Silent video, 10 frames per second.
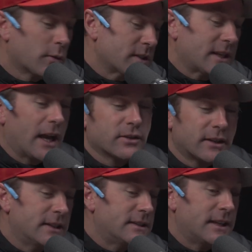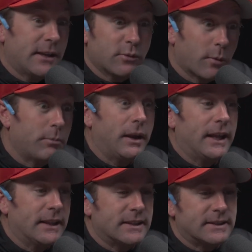we're scheduling these teams, we're
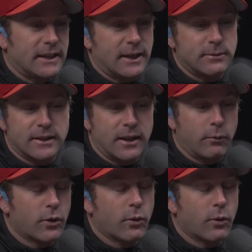beating these teams, and then we're the